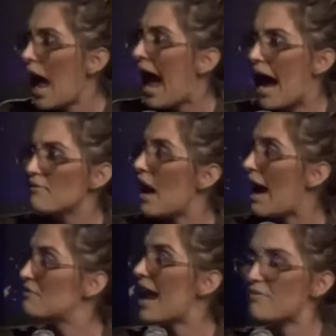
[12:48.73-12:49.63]
I've,
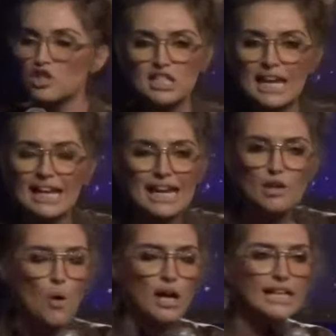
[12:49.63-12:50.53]
I've never seen
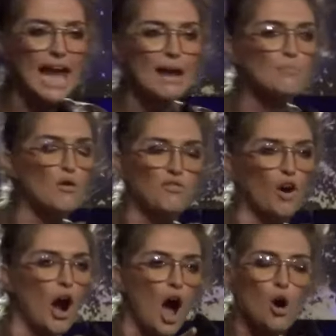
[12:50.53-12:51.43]
anyone gamble for
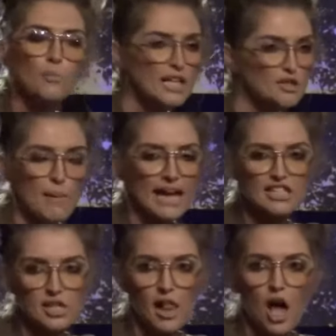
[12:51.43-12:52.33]
a homeless
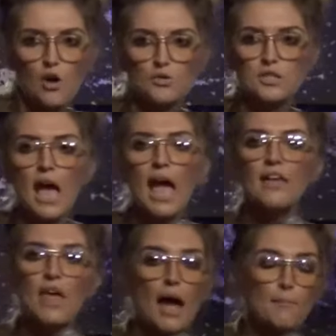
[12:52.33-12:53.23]
man's clothes.
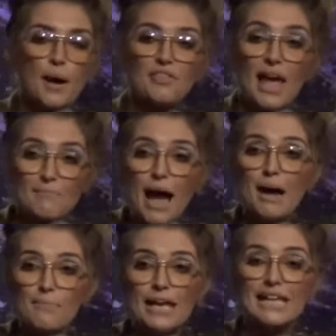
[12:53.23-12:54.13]
That, but they might
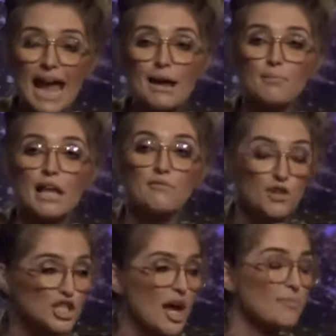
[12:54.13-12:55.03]
be gambling for
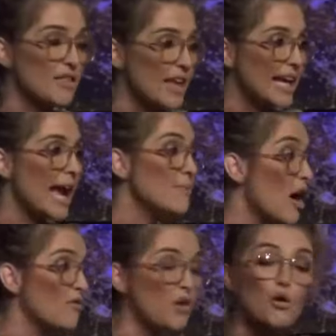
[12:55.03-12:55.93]
something that came
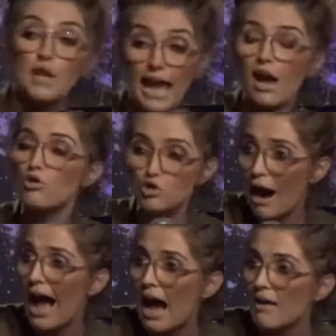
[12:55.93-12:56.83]
off Rodeo
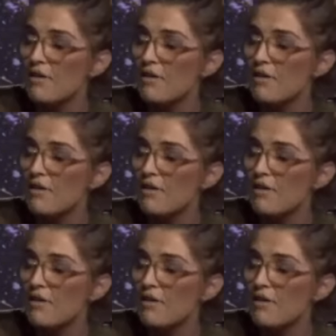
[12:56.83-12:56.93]
Drive